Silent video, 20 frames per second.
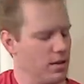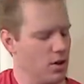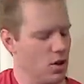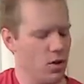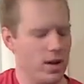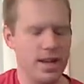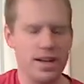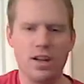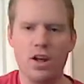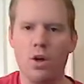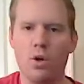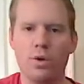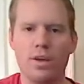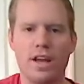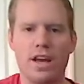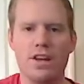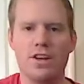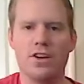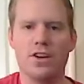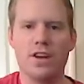Go ahead and hold
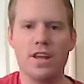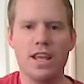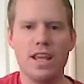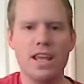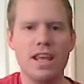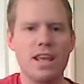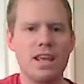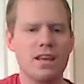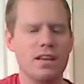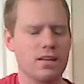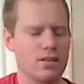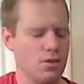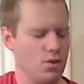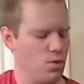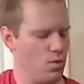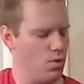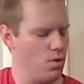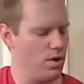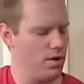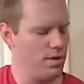down your E
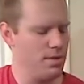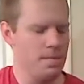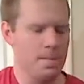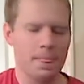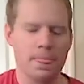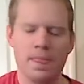chord,